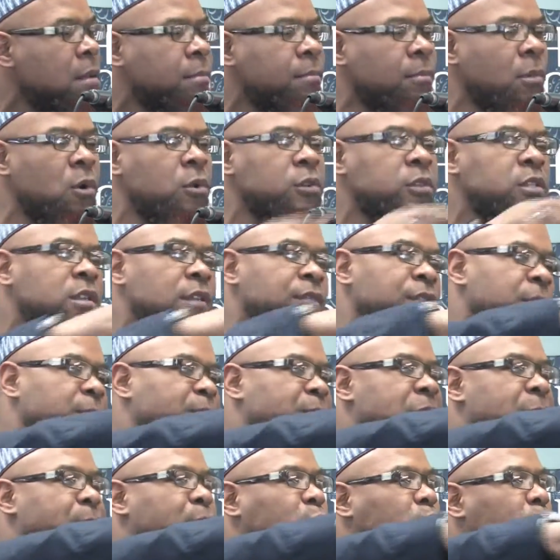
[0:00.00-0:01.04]
Most of the
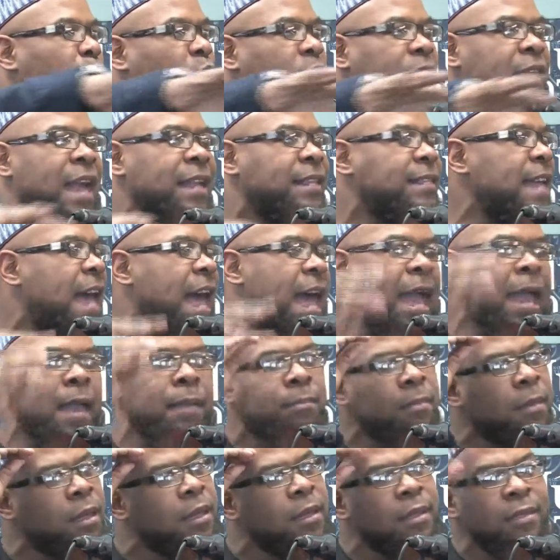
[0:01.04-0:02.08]
people during that
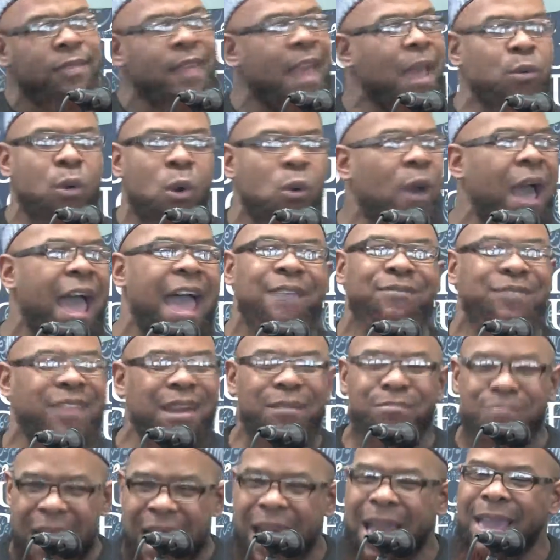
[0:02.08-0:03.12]
time, they won't have
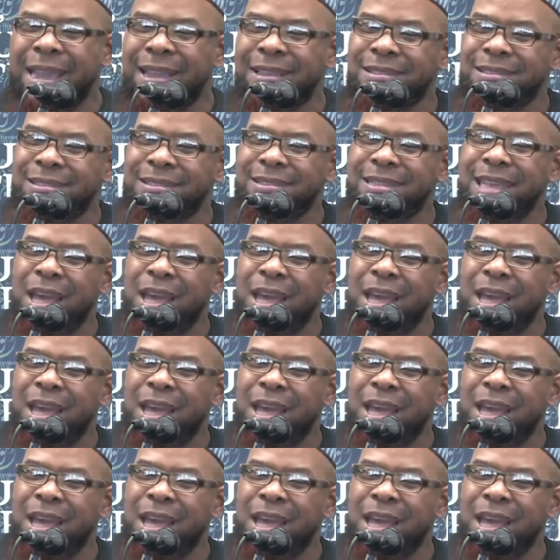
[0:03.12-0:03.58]
their minds.